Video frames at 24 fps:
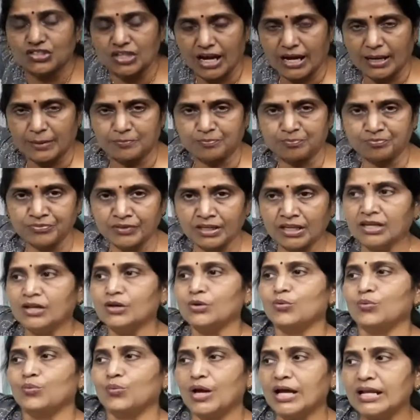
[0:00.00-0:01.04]
time.
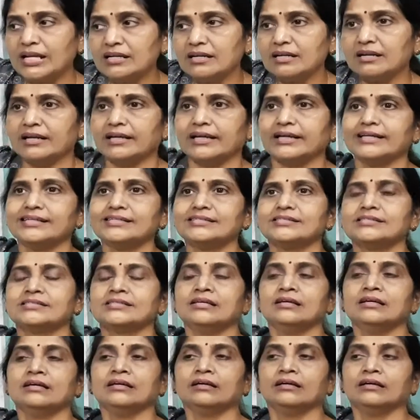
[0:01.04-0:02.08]
When is
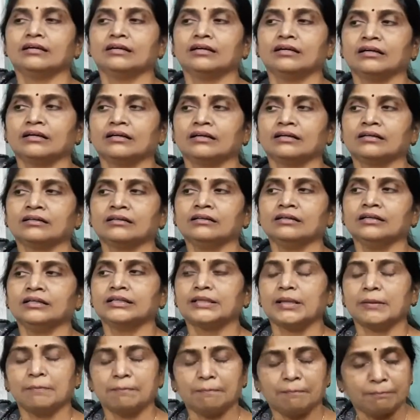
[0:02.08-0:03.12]

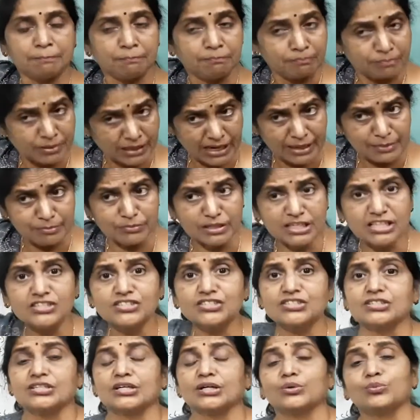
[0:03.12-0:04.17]
the Prime
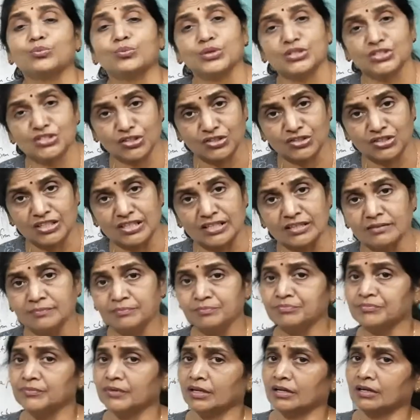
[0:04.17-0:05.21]
Minister visiting
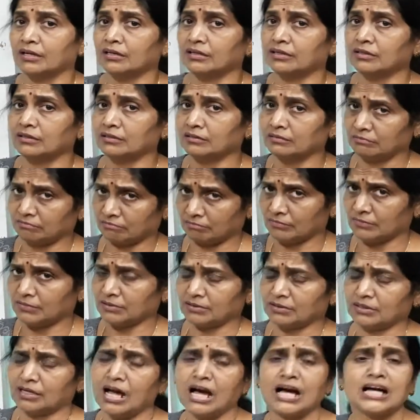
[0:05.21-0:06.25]

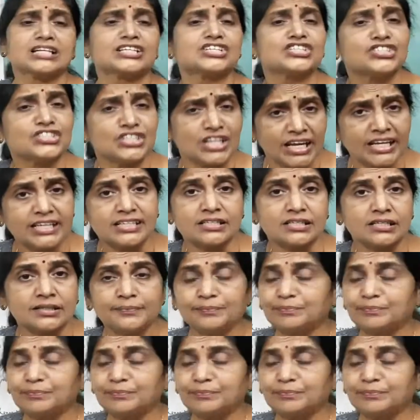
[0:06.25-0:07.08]
our state?